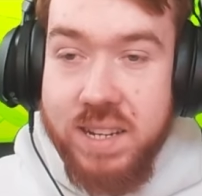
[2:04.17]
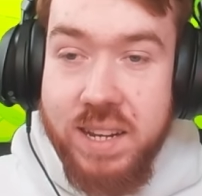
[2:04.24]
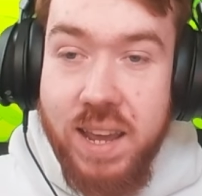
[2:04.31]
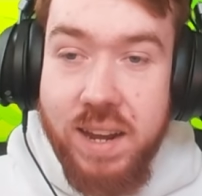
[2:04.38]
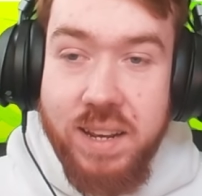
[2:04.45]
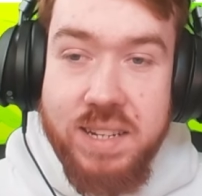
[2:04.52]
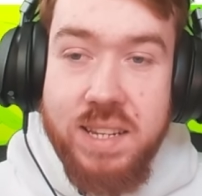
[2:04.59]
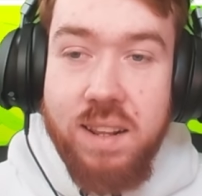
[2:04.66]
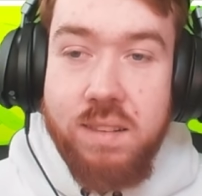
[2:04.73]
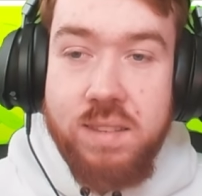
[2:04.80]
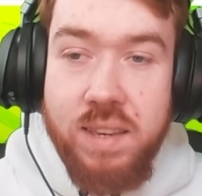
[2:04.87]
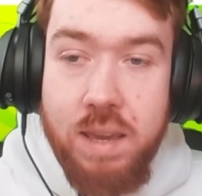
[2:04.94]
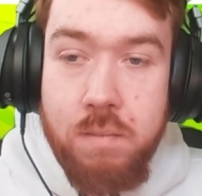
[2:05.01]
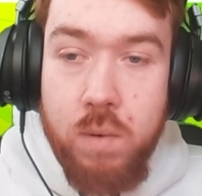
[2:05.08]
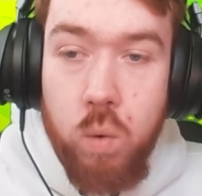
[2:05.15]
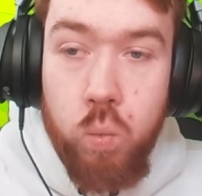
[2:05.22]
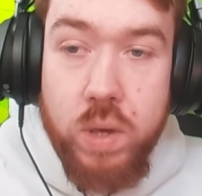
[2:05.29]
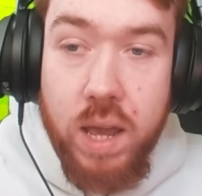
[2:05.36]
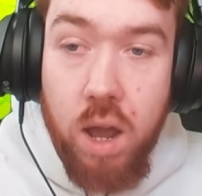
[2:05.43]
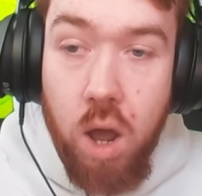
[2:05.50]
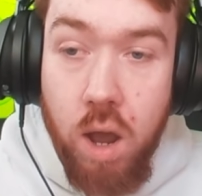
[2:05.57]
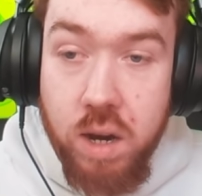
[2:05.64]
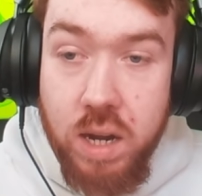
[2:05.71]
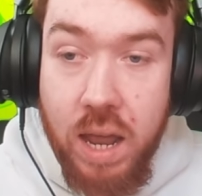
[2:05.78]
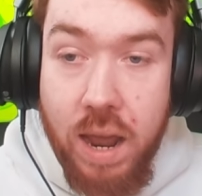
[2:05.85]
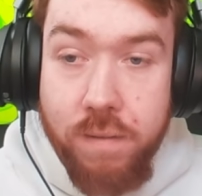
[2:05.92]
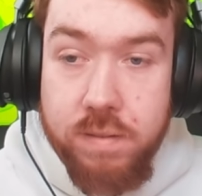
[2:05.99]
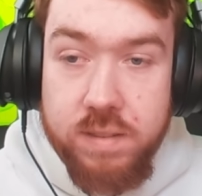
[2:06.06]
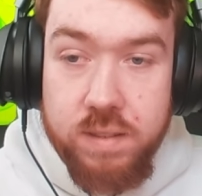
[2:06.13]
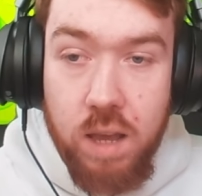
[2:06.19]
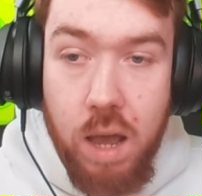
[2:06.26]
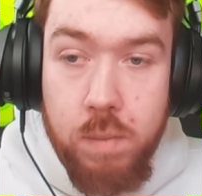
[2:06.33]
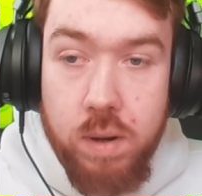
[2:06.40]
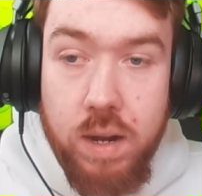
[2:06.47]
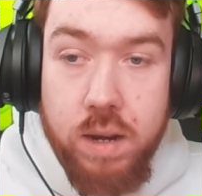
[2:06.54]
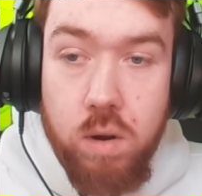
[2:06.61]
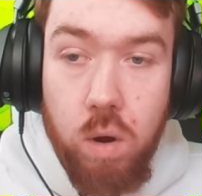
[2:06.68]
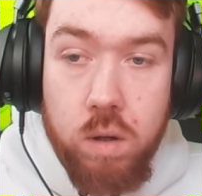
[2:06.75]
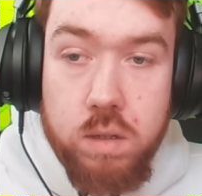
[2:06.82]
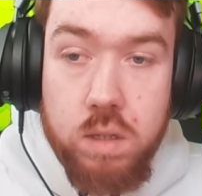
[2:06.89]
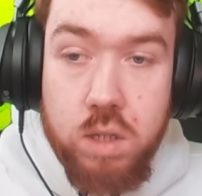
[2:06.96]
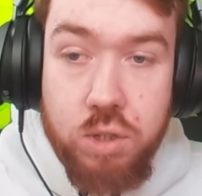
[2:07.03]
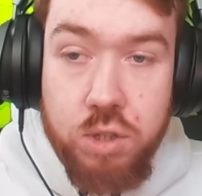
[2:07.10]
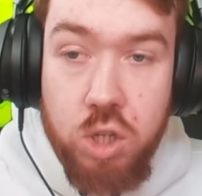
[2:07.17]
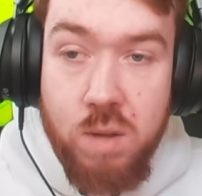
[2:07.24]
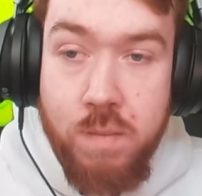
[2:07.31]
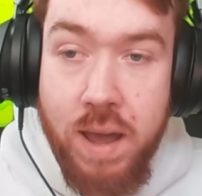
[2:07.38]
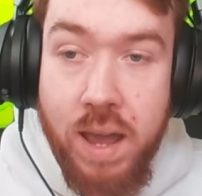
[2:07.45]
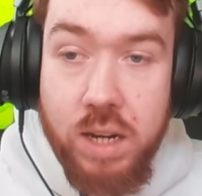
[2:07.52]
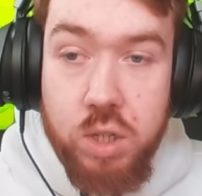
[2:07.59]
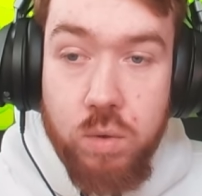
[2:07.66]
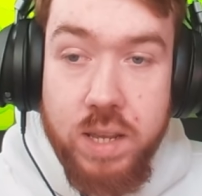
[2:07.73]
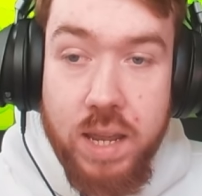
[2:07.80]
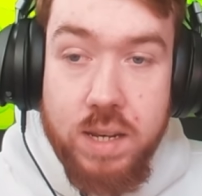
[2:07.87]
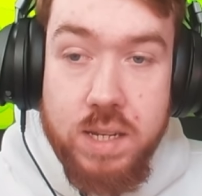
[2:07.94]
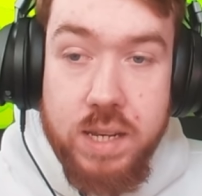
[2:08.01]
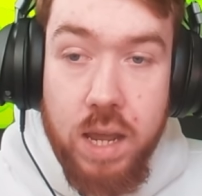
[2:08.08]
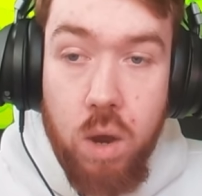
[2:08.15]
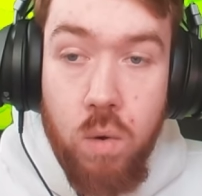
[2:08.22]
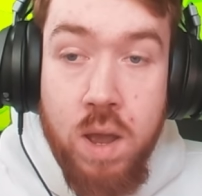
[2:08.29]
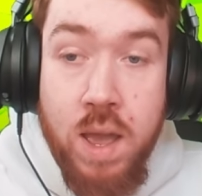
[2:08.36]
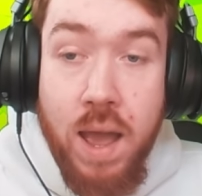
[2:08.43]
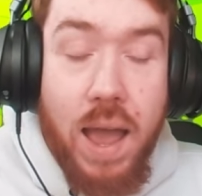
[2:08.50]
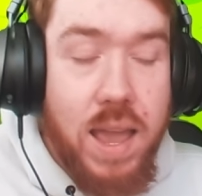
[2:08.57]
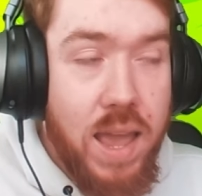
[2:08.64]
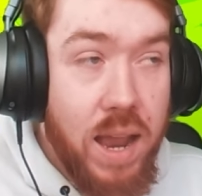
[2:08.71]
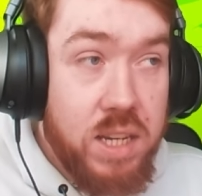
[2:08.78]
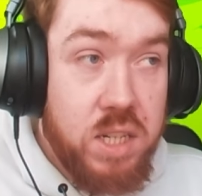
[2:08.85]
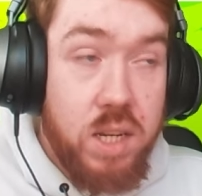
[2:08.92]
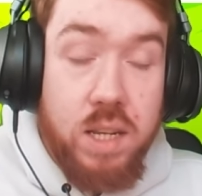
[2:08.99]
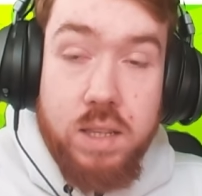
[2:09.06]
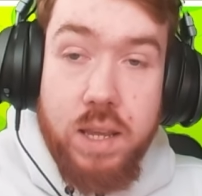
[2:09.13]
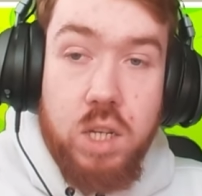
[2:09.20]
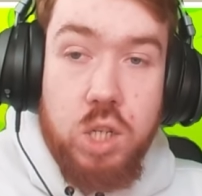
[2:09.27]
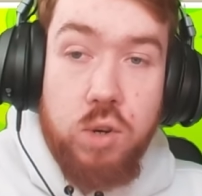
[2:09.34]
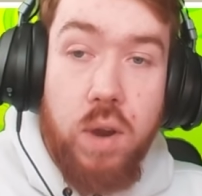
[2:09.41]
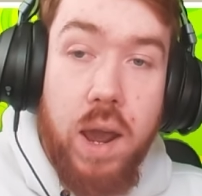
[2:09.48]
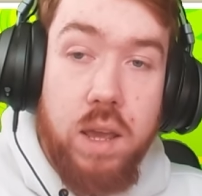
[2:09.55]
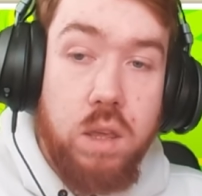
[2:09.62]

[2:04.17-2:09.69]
so yeah, this is the team. We are going to have Tama link onto my actual Denzel. I actually did try